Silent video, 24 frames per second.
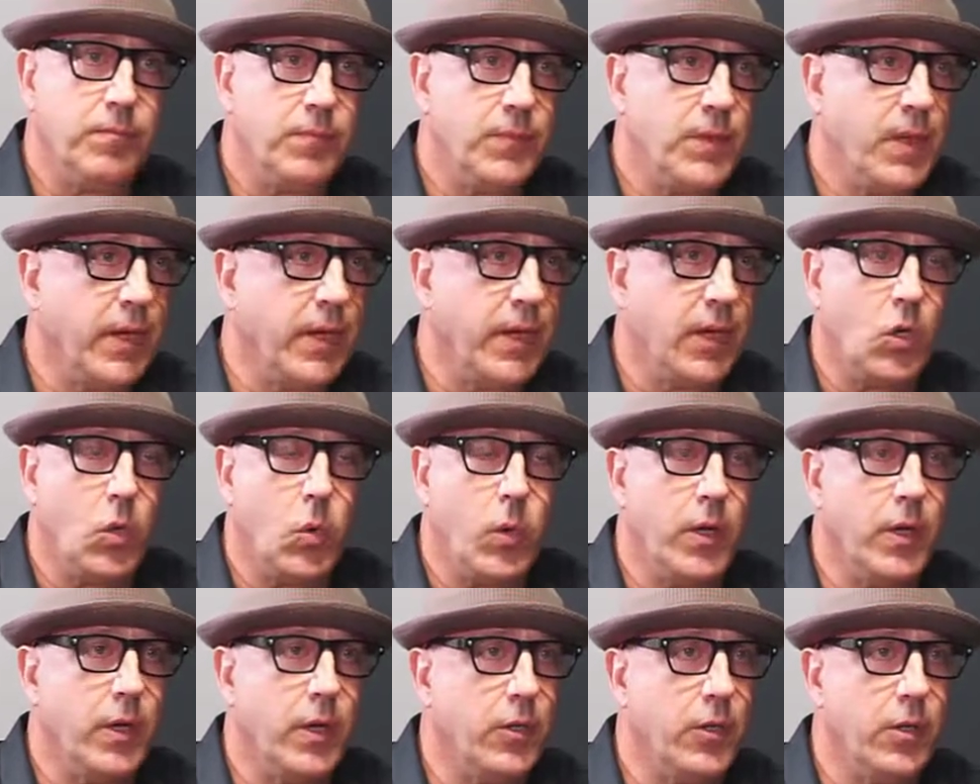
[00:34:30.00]
They're going to
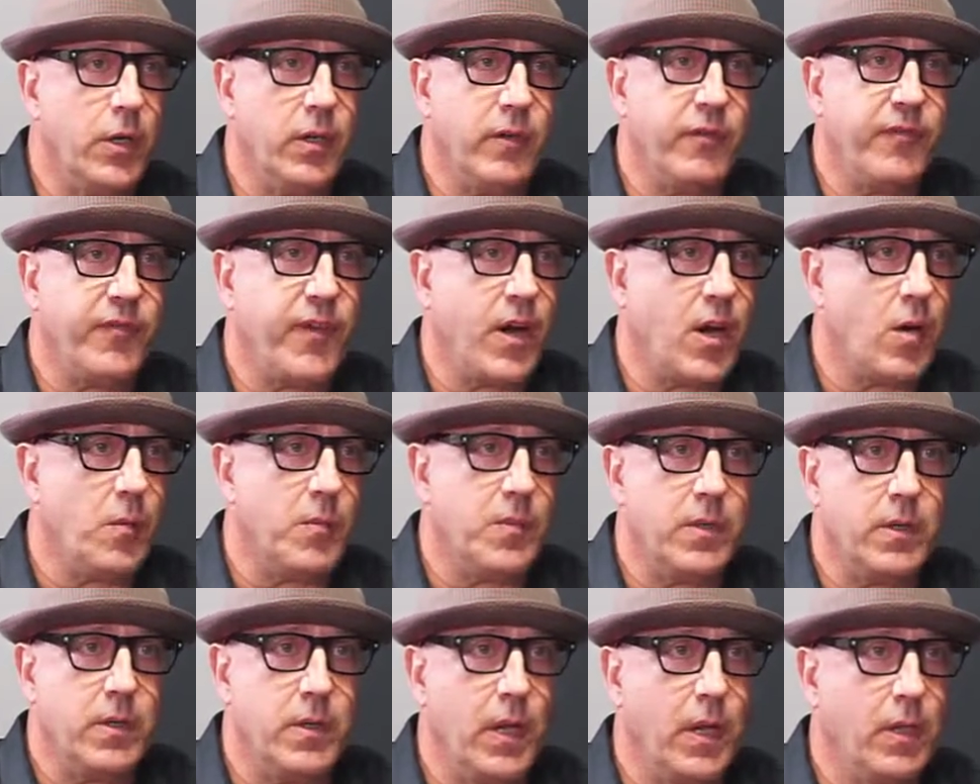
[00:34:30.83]
quit, or you're going to fire
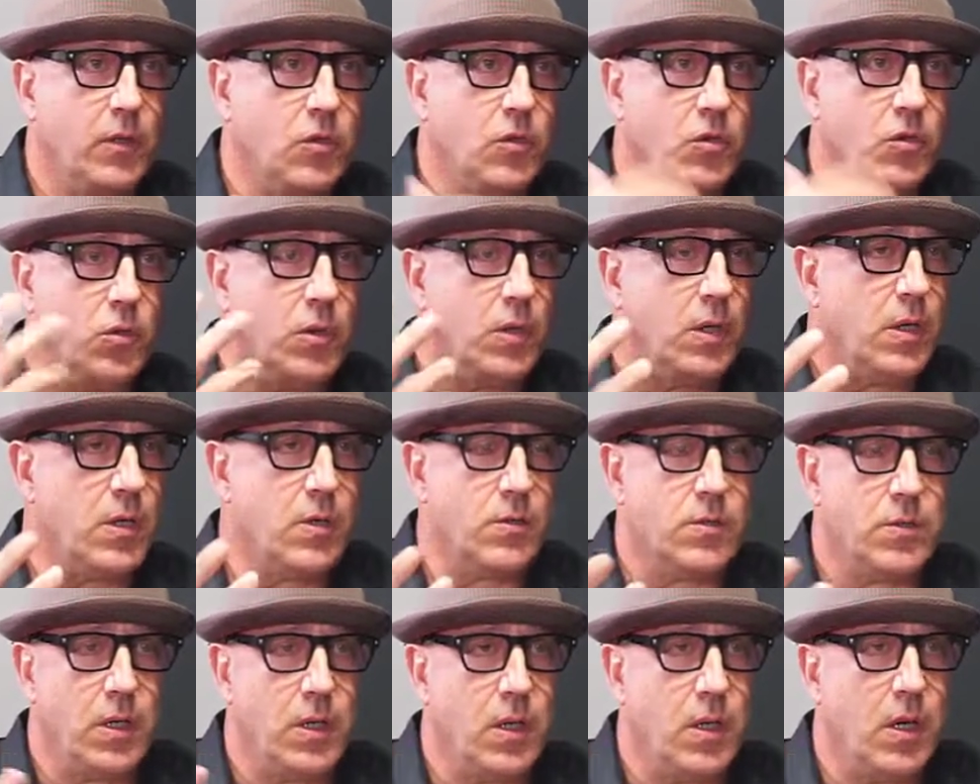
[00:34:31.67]
them in, in two
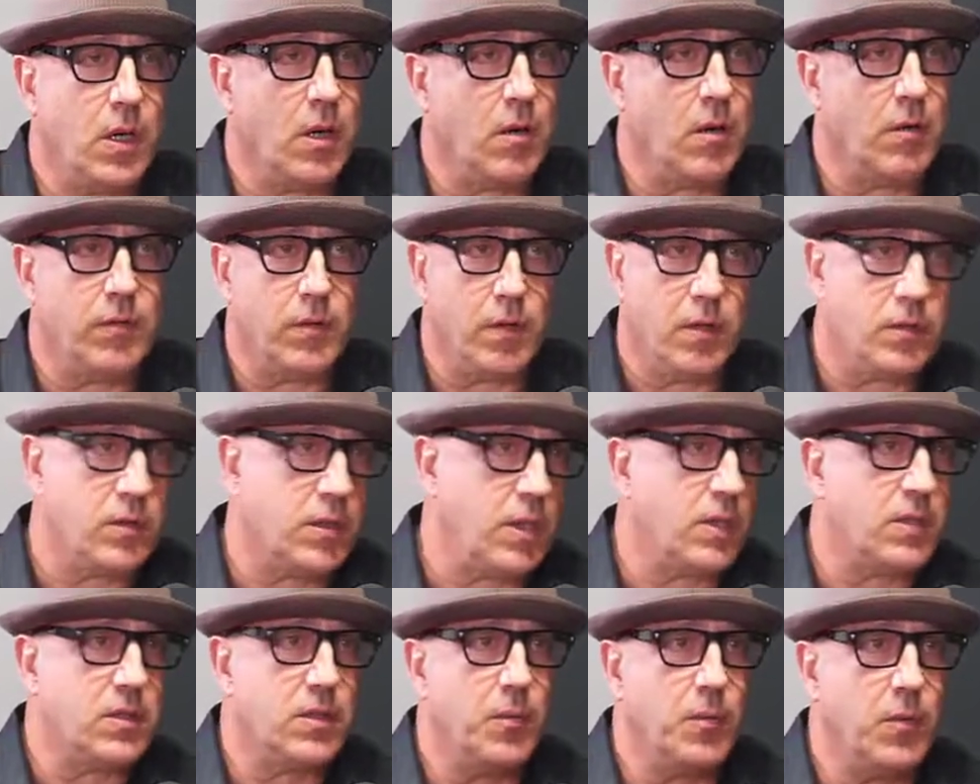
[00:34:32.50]
years, a year.
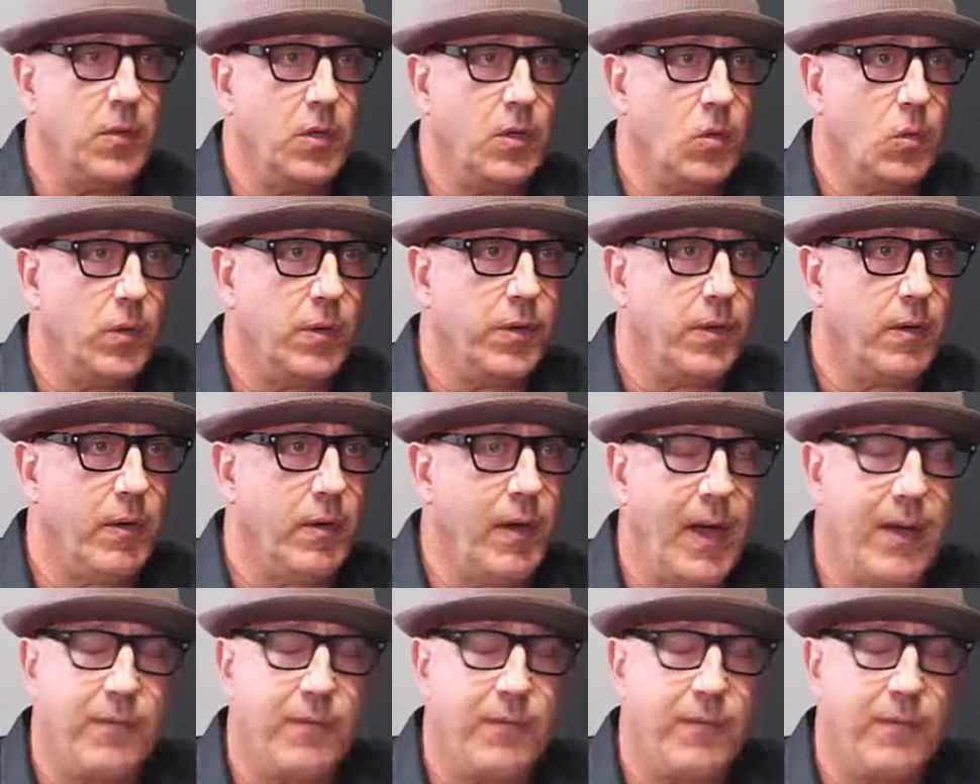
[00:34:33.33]
Just get someone new in there.